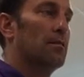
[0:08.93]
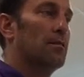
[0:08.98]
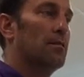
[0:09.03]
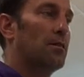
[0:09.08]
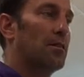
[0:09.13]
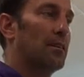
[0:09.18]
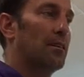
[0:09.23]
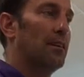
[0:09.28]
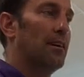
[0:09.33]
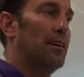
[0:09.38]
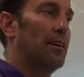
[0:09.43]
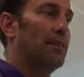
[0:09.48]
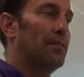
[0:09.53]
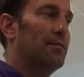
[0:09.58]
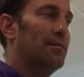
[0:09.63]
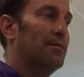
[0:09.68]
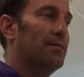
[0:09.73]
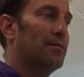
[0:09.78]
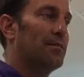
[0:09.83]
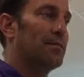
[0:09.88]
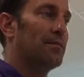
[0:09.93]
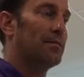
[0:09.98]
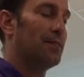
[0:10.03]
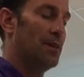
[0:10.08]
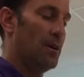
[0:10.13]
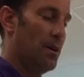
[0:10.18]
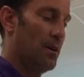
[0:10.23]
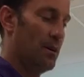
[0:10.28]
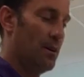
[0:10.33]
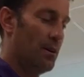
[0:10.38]
You can laugh.
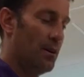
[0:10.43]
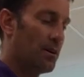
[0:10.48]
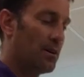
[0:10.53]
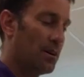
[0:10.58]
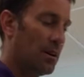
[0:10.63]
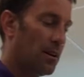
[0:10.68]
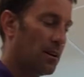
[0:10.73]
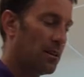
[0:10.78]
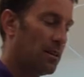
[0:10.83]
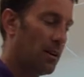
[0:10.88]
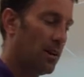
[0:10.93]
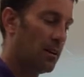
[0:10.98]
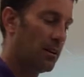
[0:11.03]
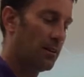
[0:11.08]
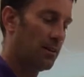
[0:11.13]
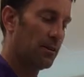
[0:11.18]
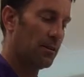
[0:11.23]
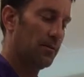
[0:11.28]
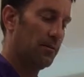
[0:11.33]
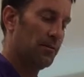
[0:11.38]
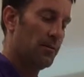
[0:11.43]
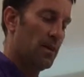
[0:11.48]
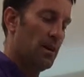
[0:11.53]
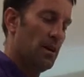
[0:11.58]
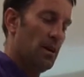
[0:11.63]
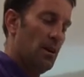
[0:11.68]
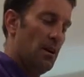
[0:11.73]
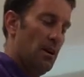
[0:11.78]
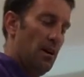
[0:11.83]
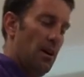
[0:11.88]
Okay, thank you.
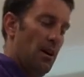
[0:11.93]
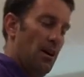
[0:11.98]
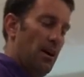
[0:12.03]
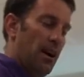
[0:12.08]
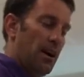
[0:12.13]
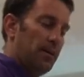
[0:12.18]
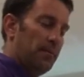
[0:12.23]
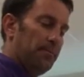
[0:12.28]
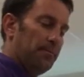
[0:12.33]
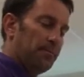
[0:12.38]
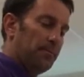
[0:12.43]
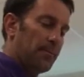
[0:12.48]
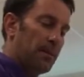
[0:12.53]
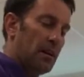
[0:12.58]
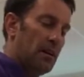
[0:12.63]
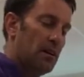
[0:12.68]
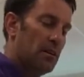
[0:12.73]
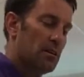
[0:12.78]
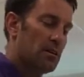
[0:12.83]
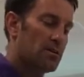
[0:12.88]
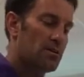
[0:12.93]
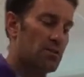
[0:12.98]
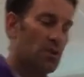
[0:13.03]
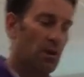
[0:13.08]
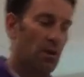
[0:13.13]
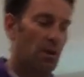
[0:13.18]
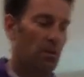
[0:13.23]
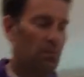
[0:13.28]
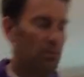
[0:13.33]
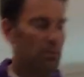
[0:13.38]
All right,
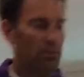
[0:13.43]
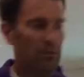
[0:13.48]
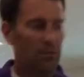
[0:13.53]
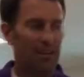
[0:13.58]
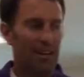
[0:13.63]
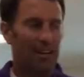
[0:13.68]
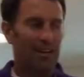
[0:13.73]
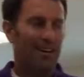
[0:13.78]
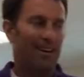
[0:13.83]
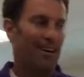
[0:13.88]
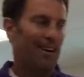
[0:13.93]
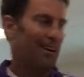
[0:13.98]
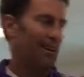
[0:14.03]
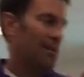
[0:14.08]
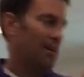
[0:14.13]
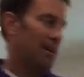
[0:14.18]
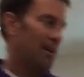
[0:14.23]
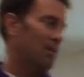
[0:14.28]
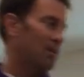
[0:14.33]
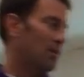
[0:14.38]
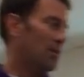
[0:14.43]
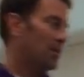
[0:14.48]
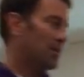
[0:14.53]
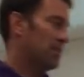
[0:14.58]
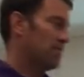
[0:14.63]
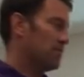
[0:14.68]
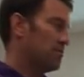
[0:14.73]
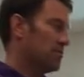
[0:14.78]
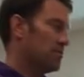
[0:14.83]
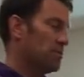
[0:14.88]
so like I know I
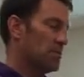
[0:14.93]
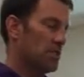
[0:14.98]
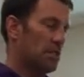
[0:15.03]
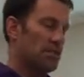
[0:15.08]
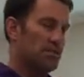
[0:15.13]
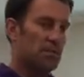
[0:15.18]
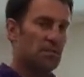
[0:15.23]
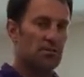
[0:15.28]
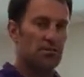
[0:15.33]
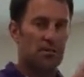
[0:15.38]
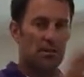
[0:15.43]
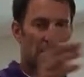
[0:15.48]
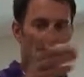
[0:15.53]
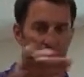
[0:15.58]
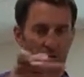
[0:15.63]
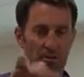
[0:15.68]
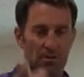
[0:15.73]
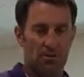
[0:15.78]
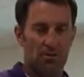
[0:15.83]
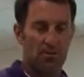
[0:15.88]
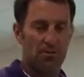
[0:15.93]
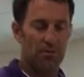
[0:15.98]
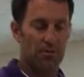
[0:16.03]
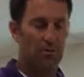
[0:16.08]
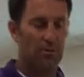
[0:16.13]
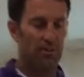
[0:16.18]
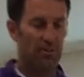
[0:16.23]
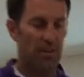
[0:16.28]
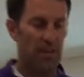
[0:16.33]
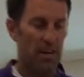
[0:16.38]
did this for you guys yesterday, but this is for
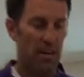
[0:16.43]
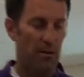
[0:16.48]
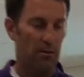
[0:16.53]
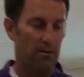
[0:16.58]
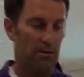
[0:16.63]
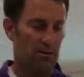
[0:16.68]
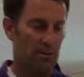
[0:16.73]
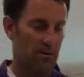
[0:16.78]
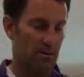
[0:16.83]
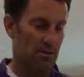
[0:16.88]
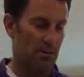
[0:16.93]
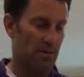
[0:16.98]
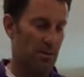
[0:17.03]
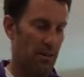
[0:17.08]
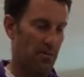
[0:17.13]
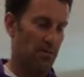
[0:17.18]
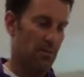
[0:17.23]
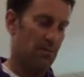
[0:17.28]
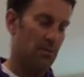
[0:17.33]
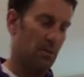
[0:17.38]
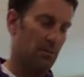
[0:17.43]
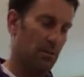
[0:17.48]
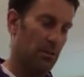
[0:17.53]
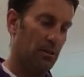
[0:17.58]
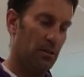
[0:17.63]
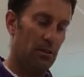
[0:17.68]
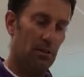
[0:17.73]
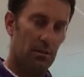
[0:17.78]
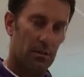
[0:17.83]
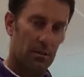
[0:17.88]
fifth hour since you never see me.